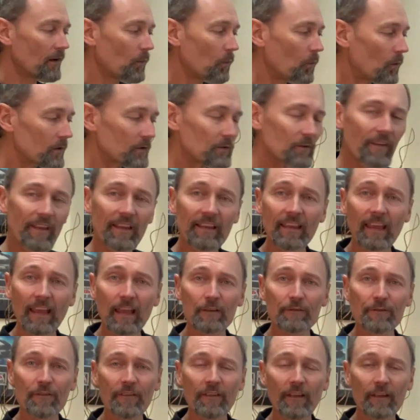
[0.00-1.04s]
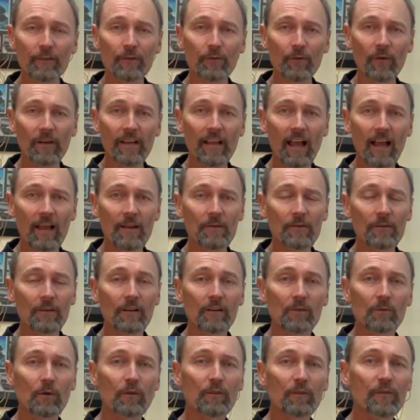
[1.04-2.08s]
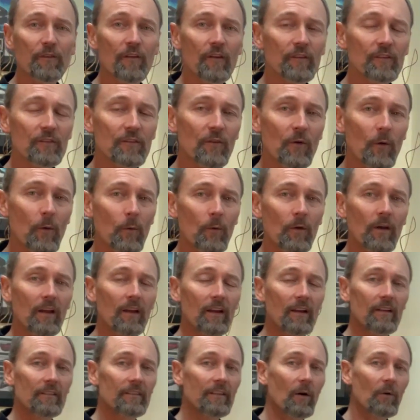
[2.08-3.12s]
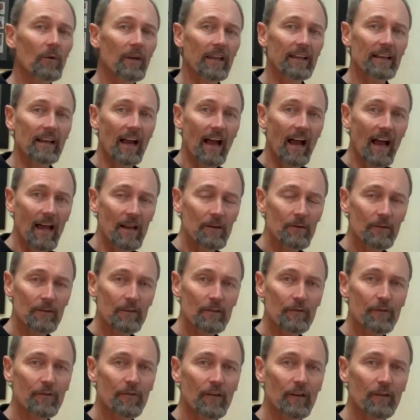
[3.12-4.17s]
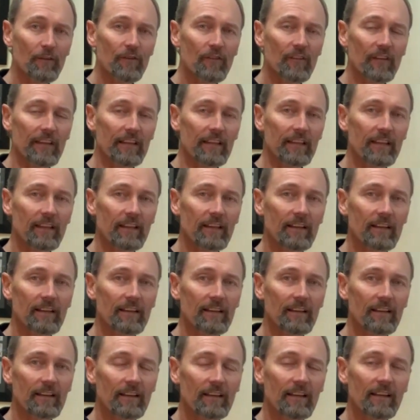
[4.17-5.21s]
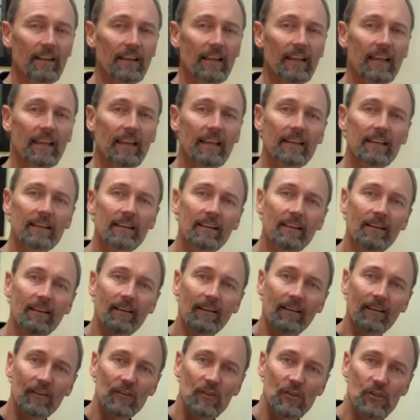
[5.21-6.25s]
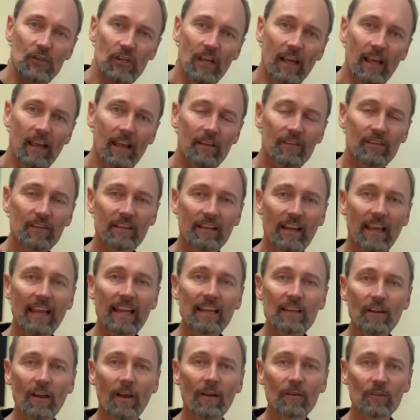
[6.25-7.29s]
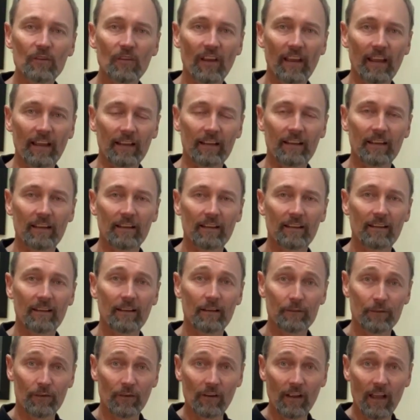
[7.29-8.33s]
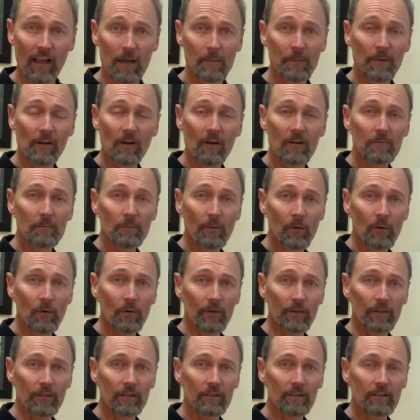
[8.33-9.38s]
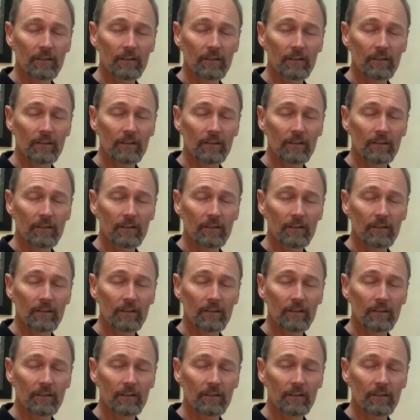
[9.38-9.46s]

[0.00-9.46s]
What do they get for those 300? Well, first of all, they'll get 150 in shares in Endotech for coming on board.